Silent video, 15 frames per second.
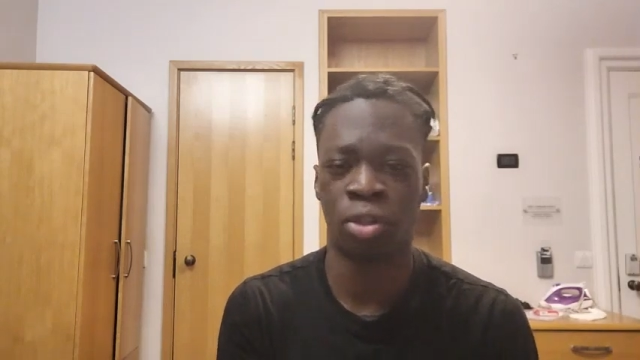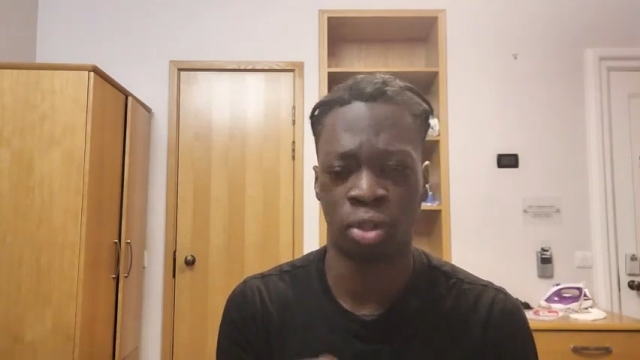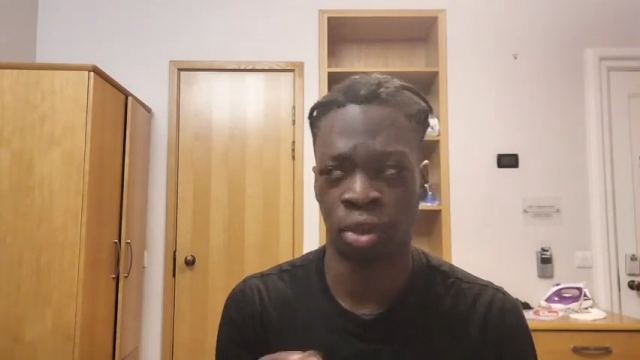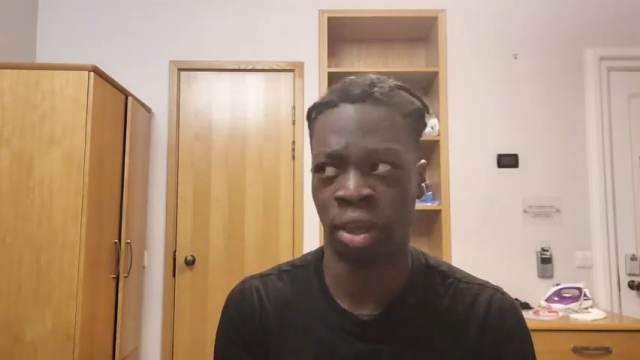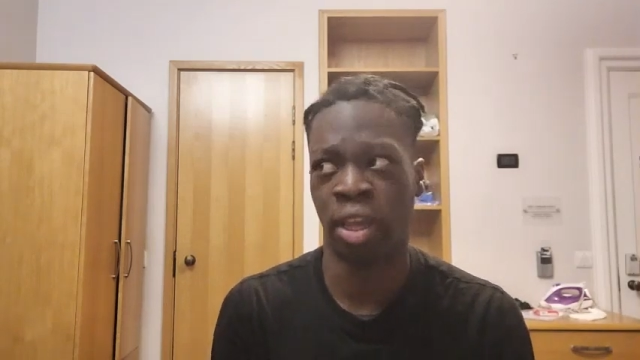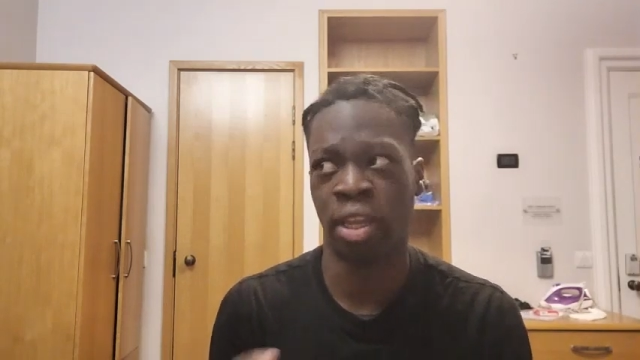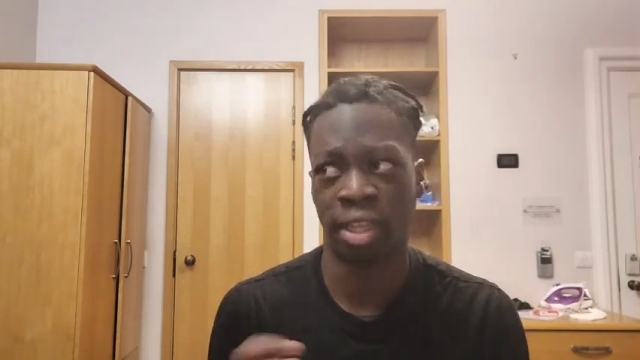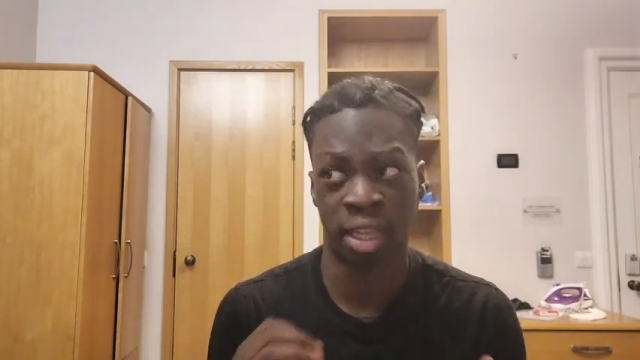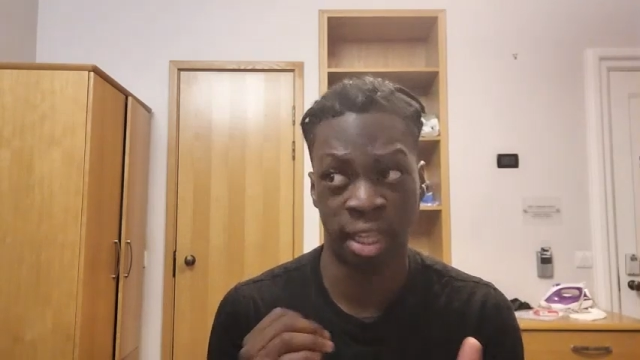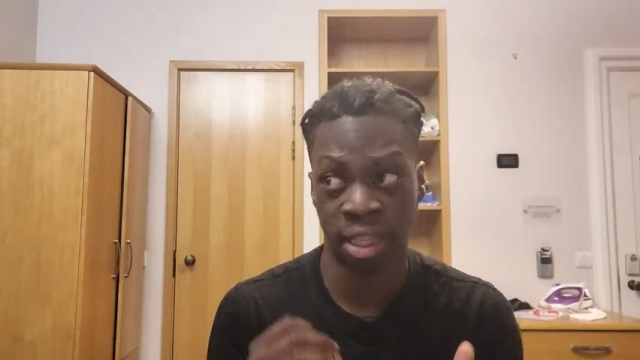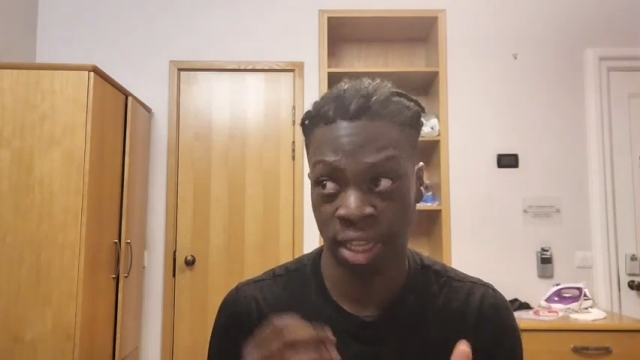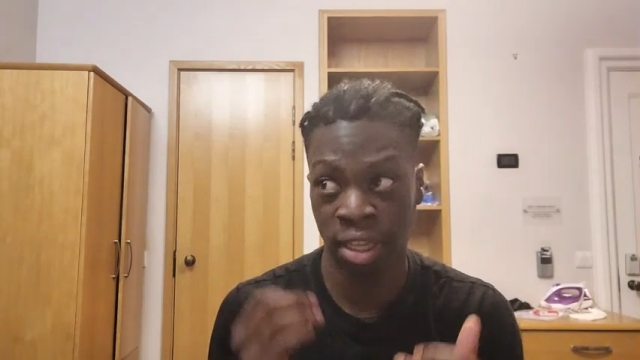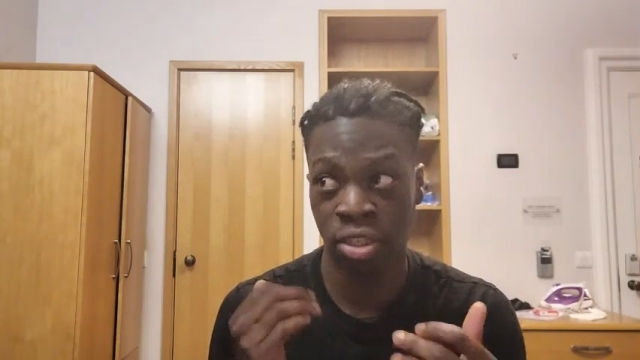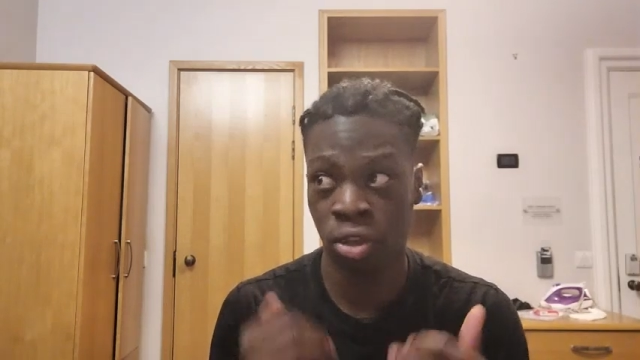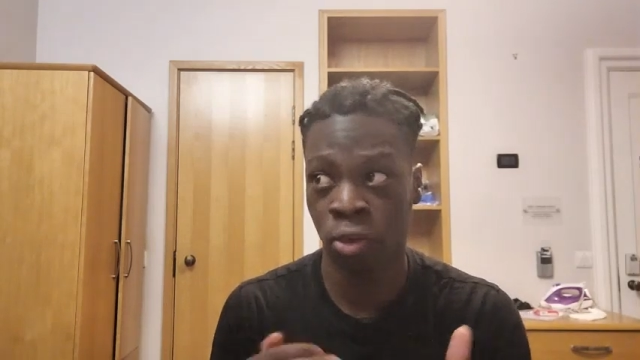okay,
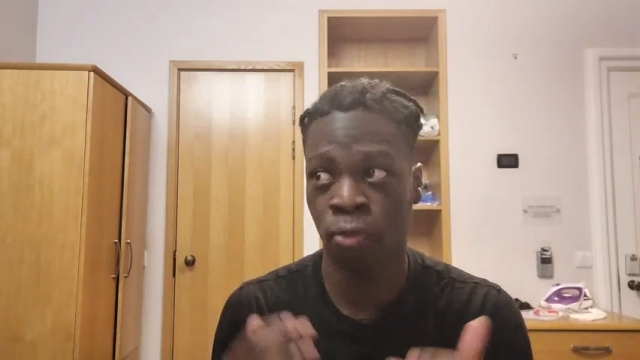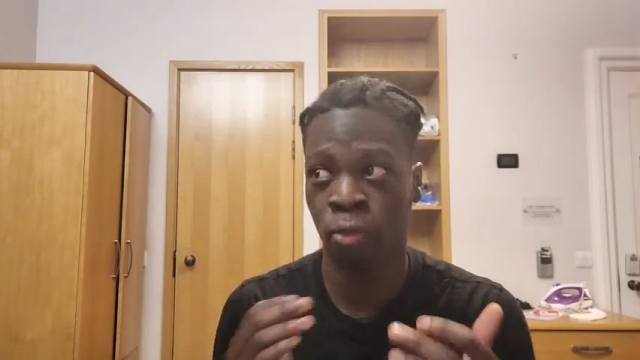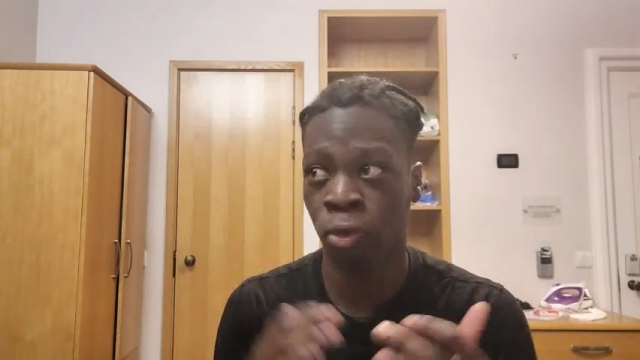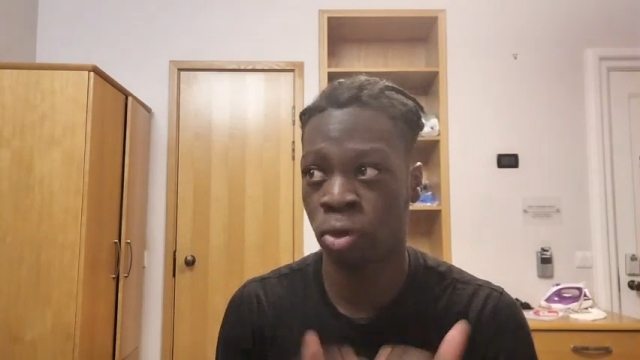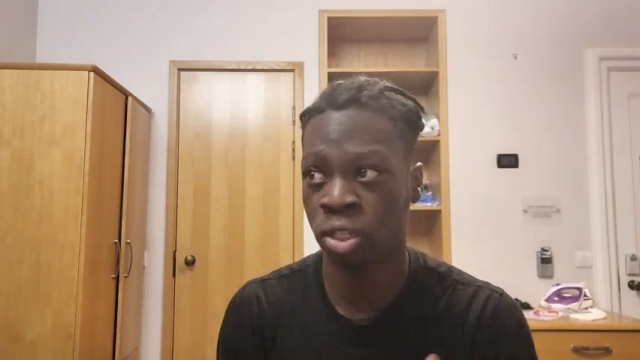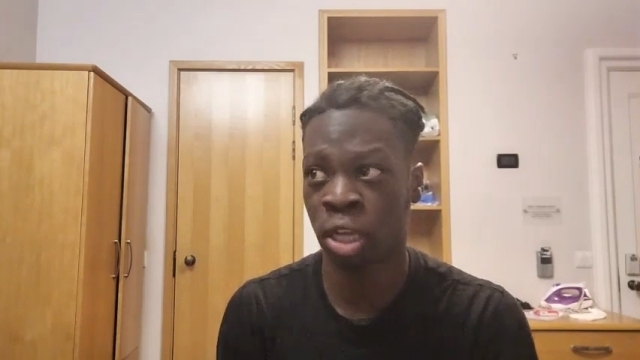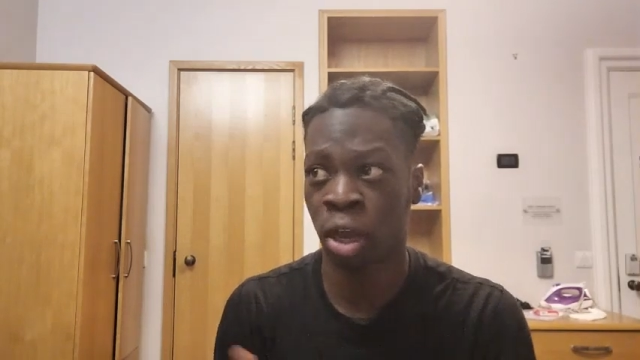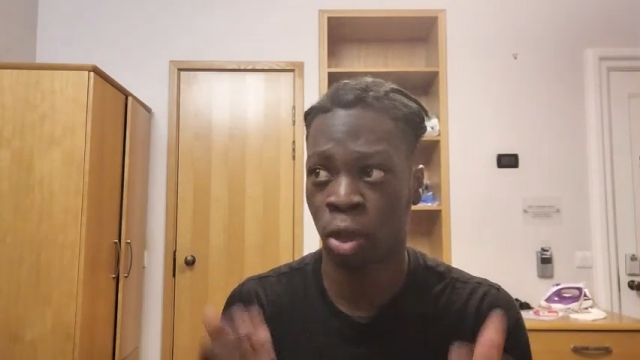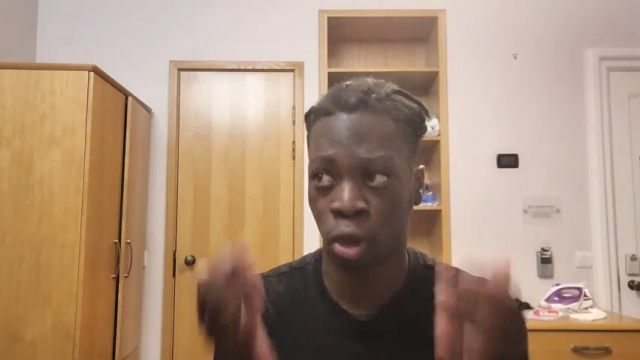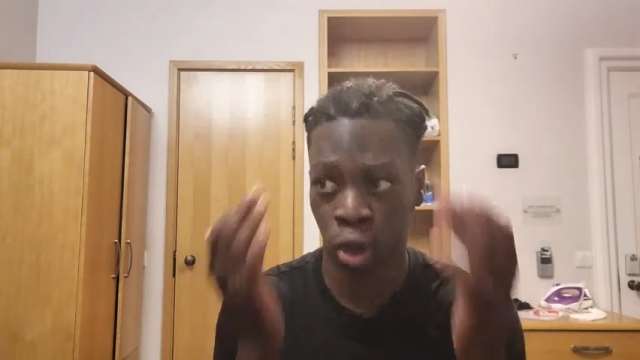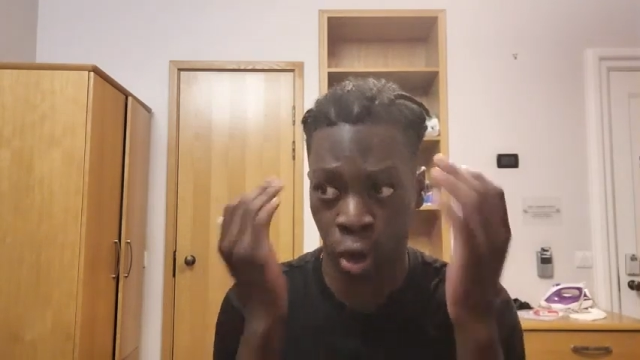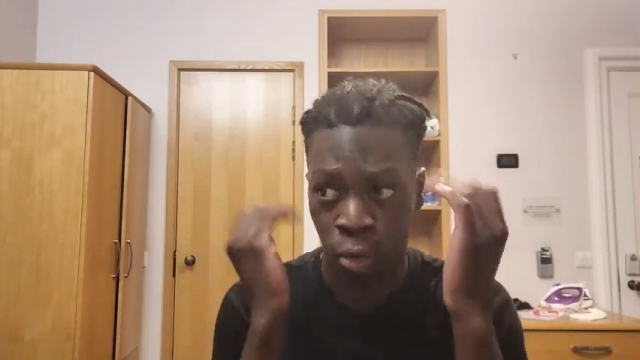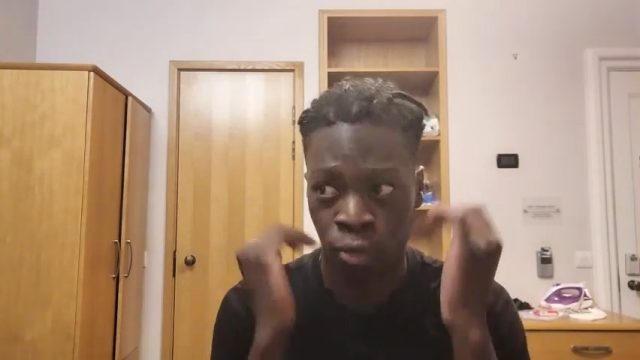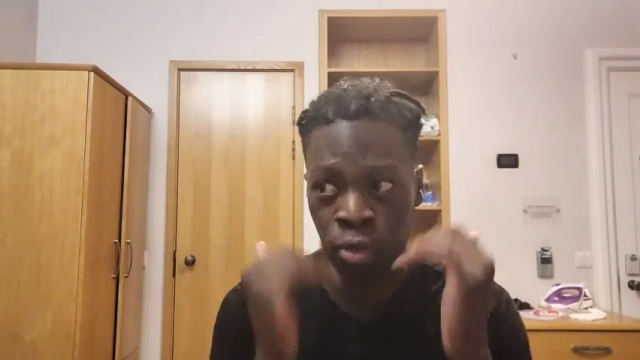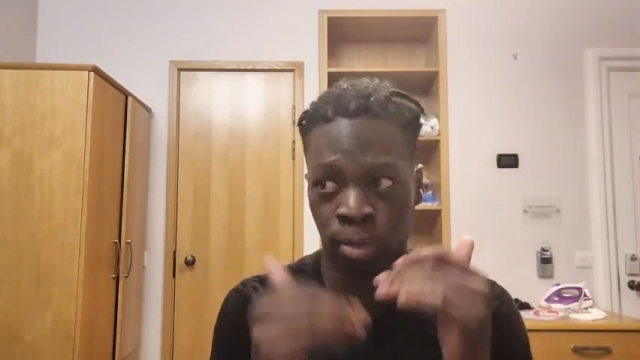these are the thoughts that are
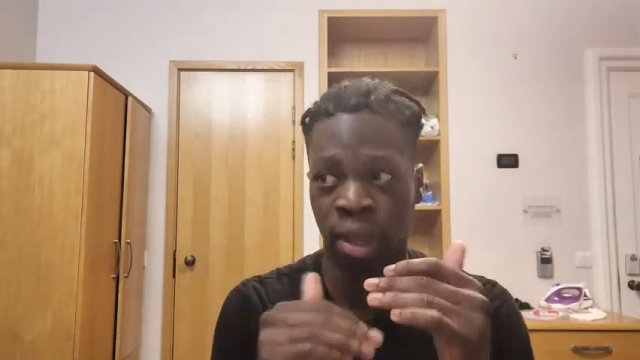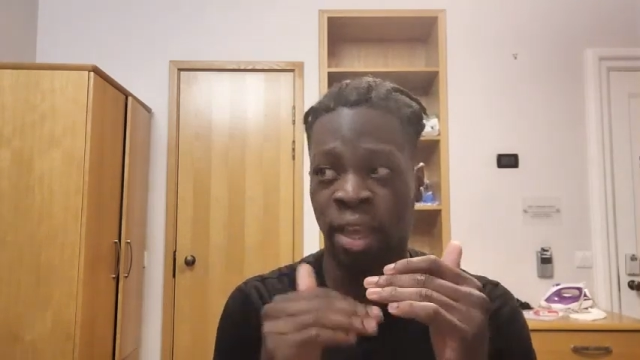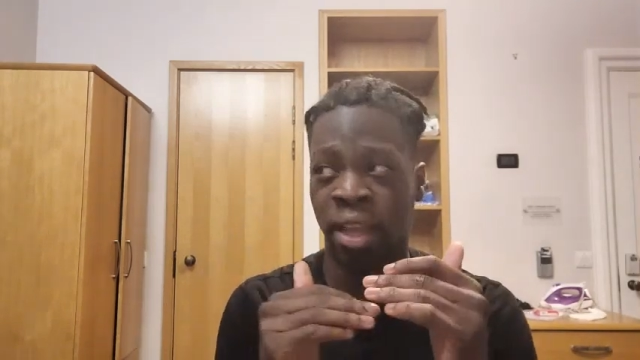going through my